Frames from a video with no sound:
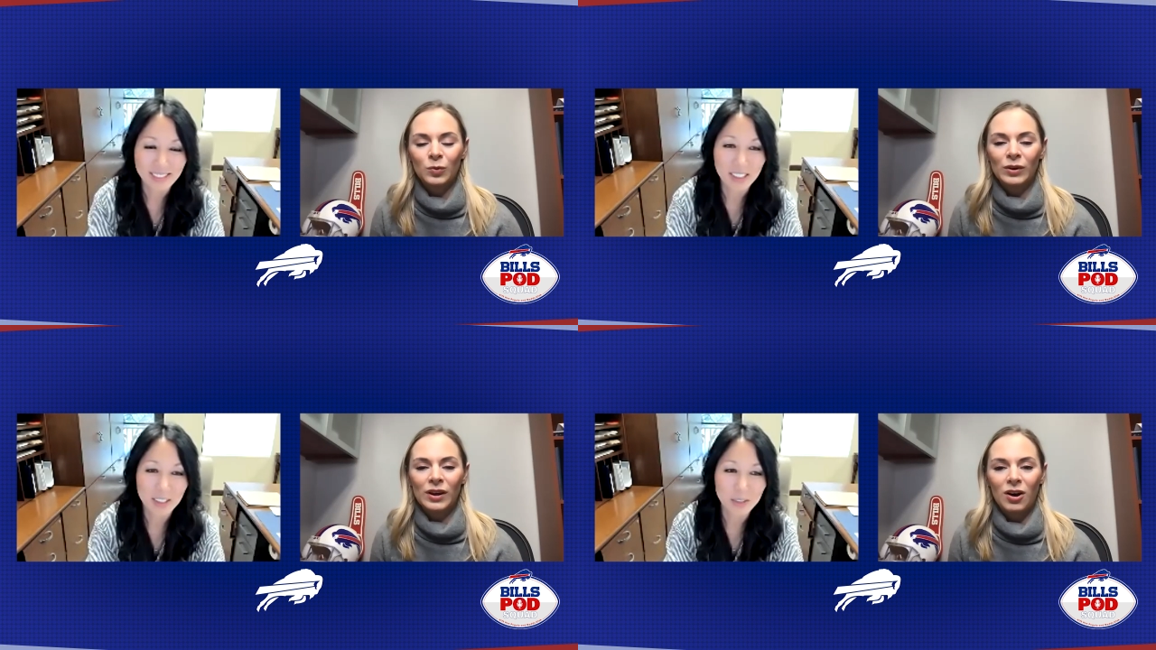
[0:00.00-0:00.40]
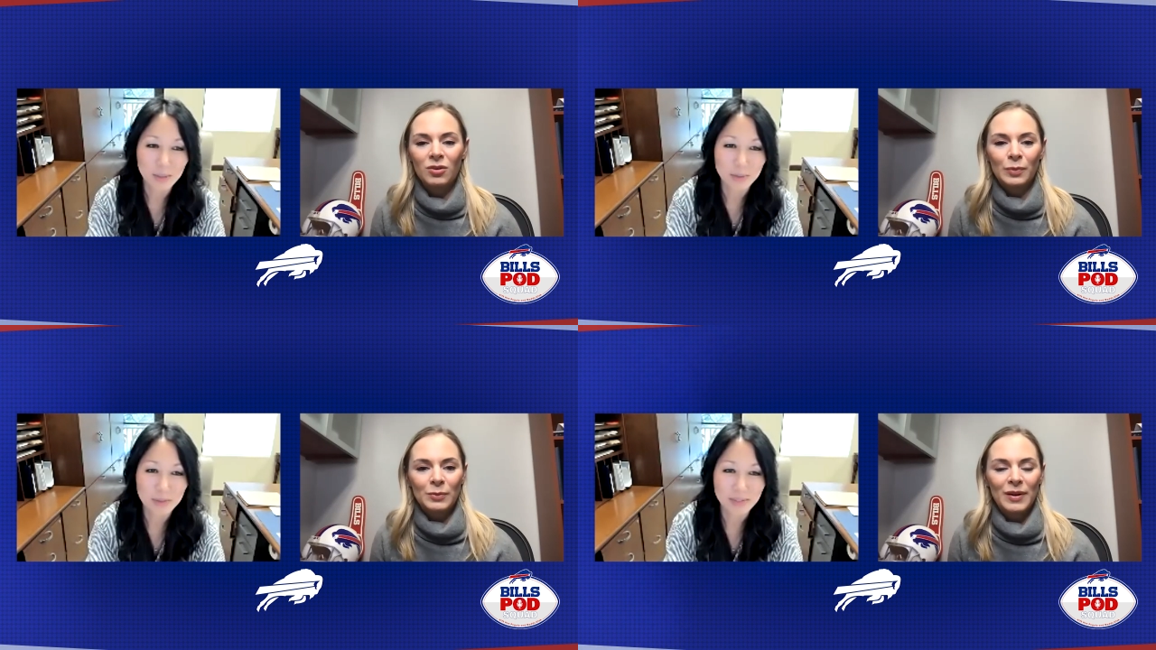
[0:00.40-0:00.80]
Speaker 1: we
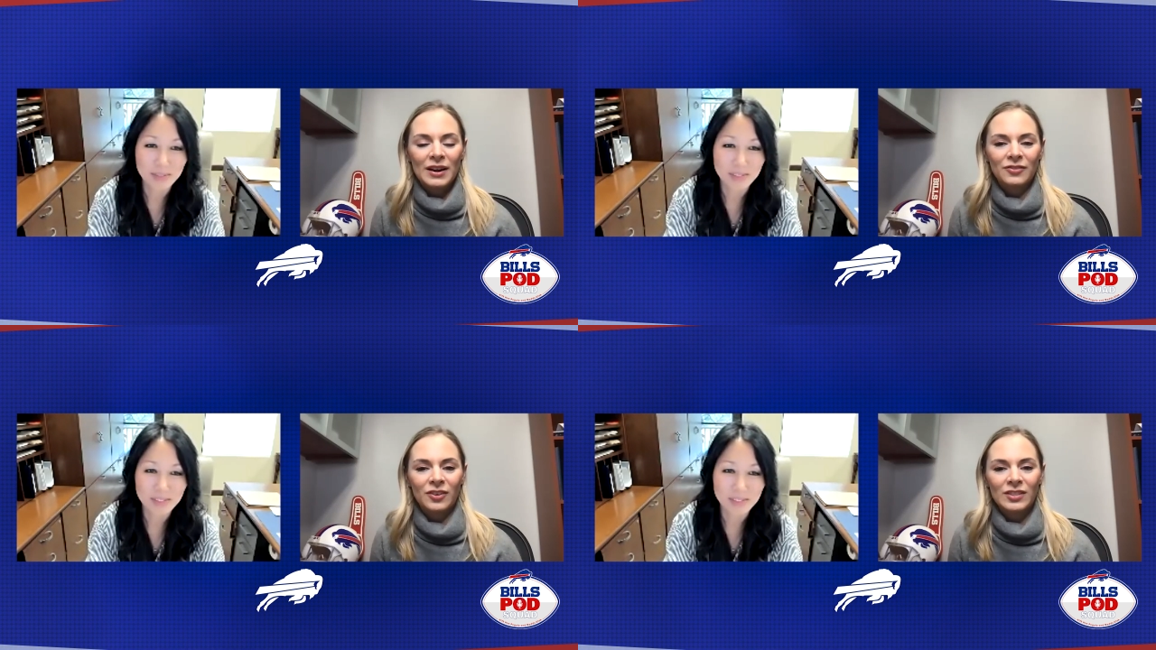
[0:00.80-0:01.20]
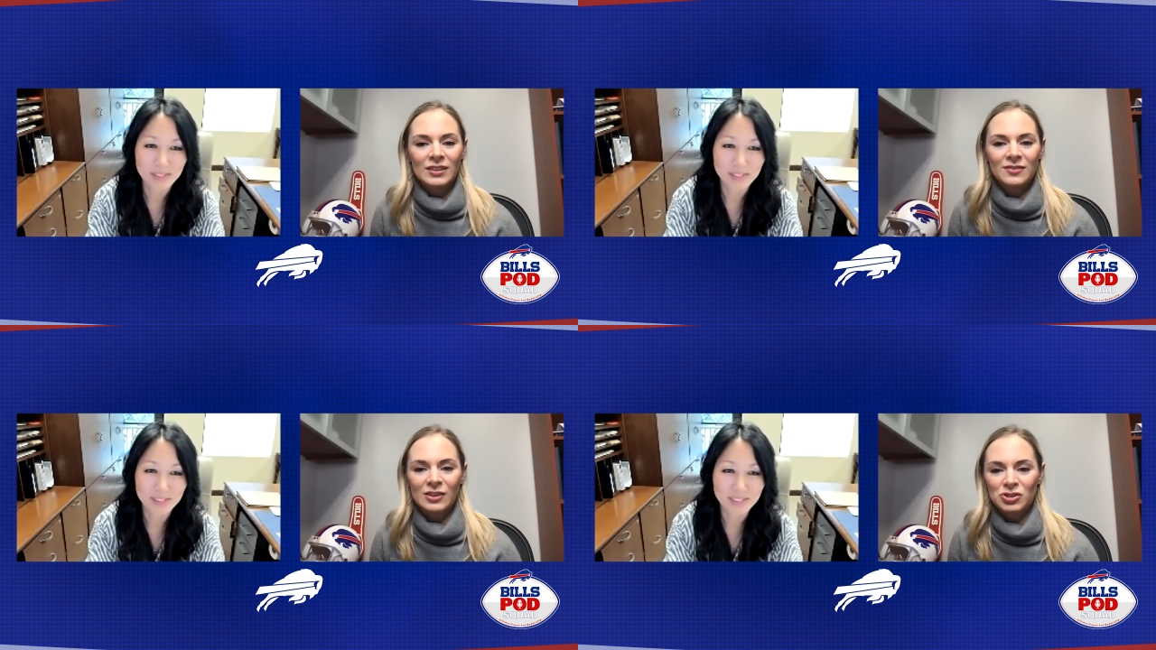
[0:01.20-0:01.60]
all prepare for the
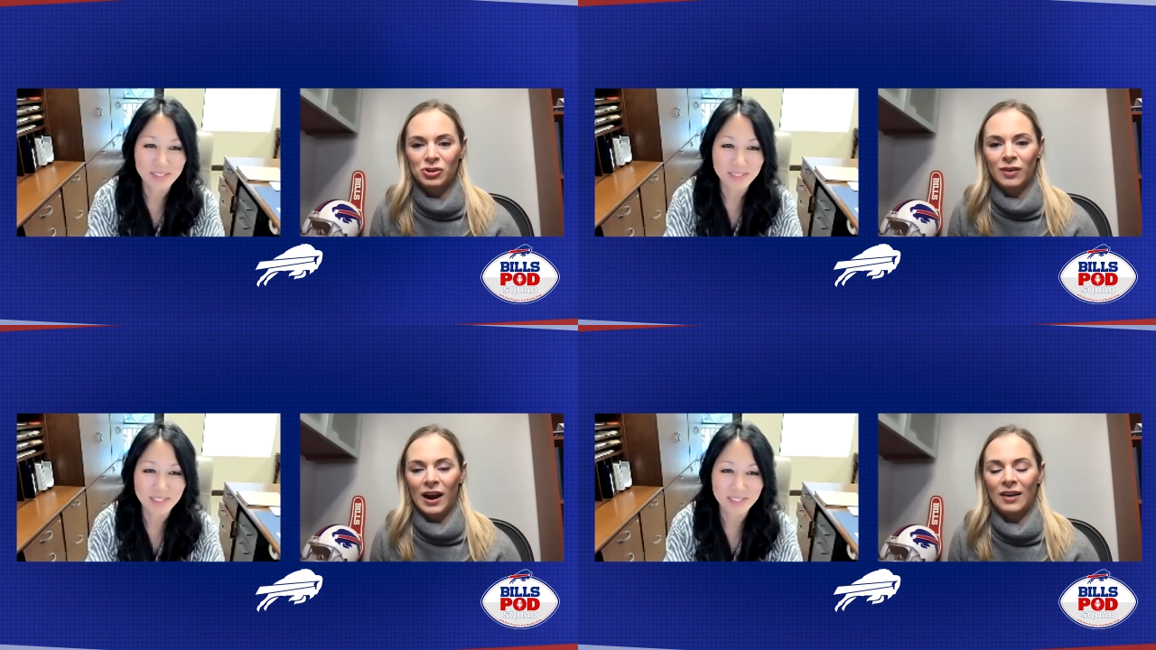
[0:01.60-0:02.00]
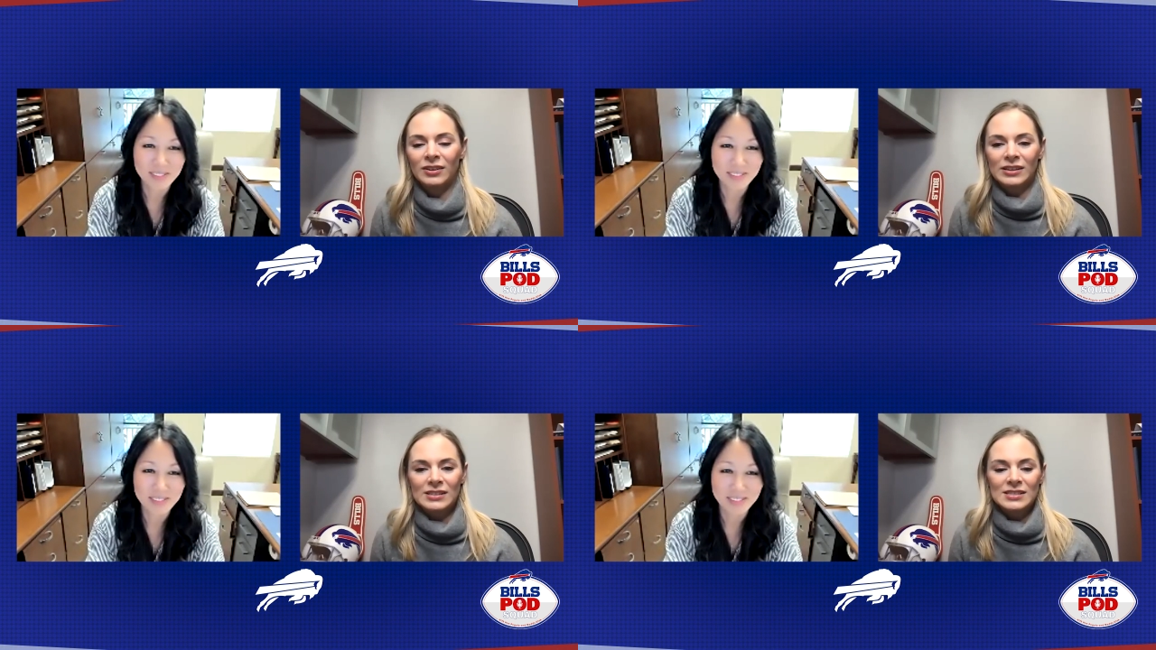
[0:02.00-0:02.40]
divisional round,
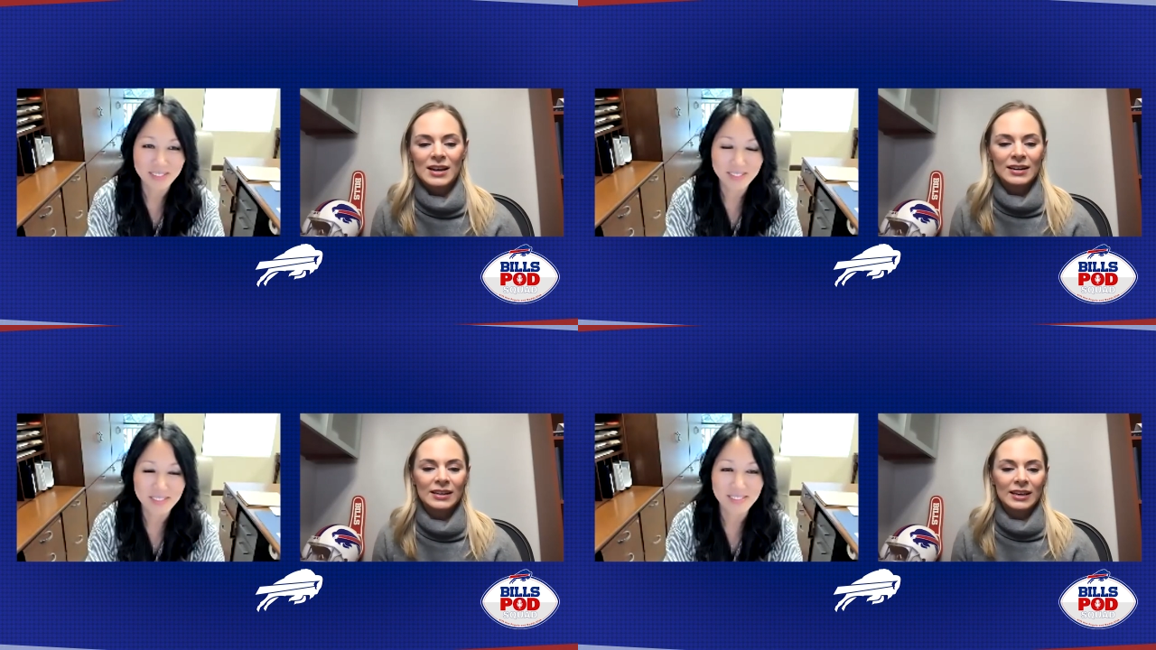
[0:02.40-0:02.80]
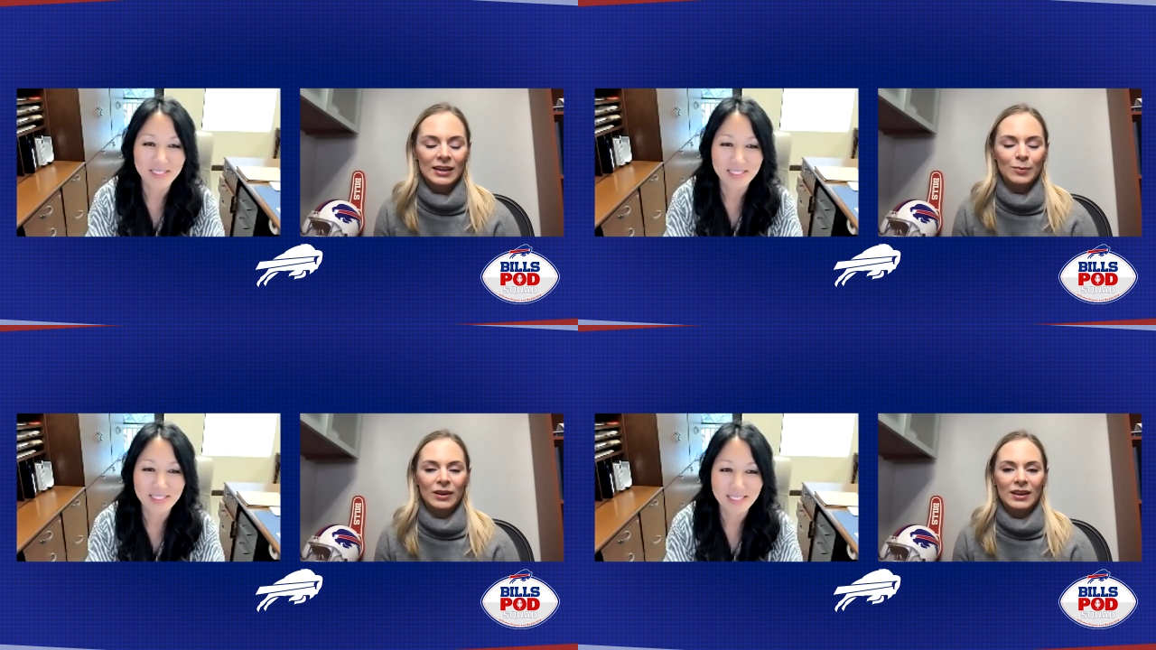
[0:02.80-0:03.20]
an exciting
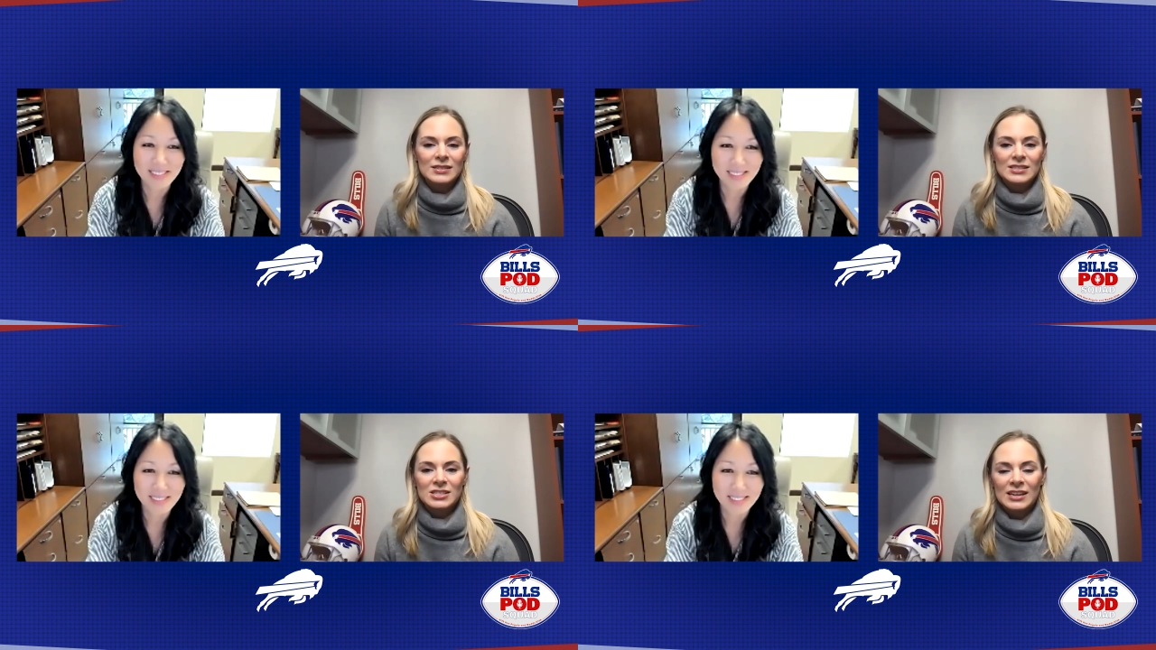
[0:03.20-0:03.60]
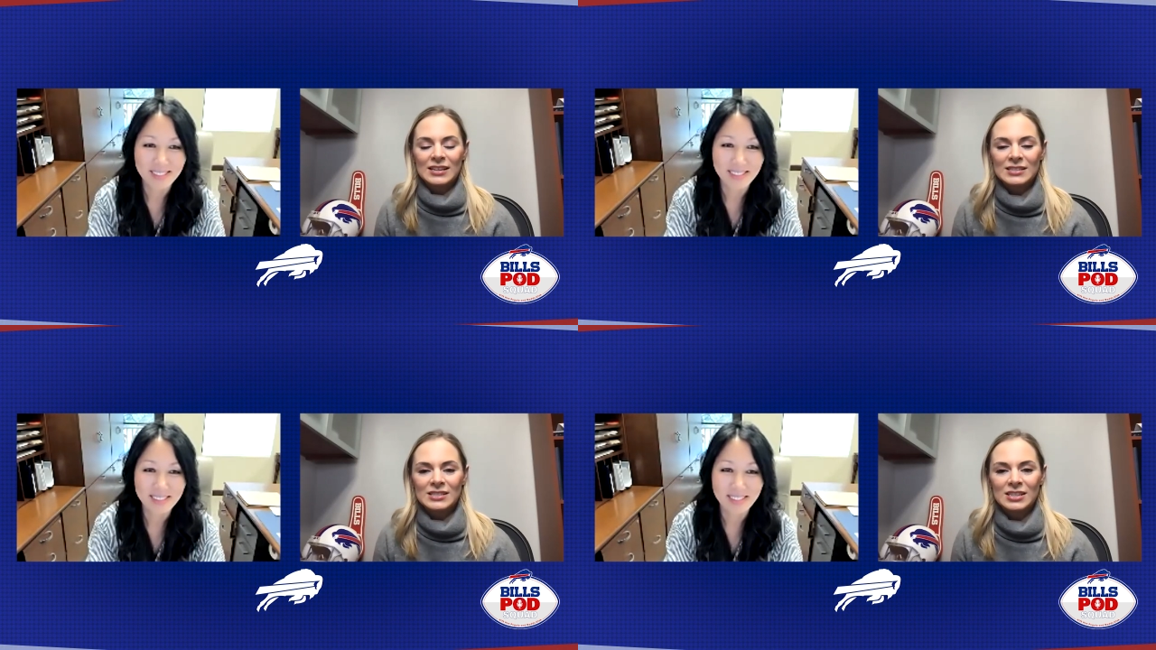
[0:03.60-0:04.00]
game against
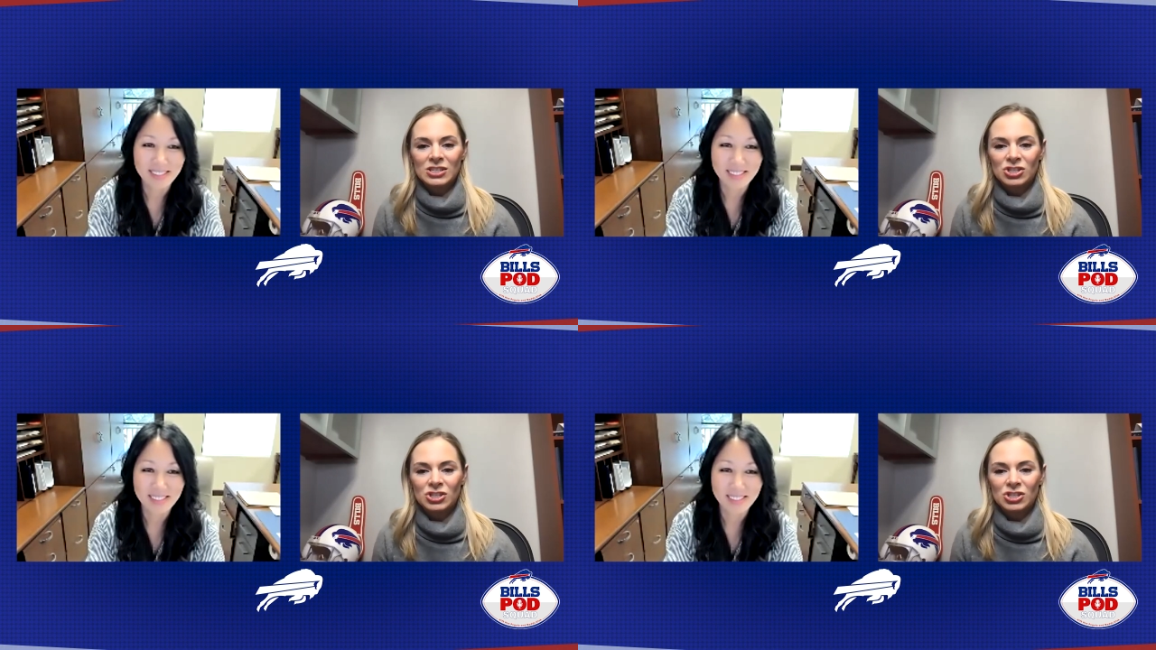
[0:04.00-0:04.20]
Kansas City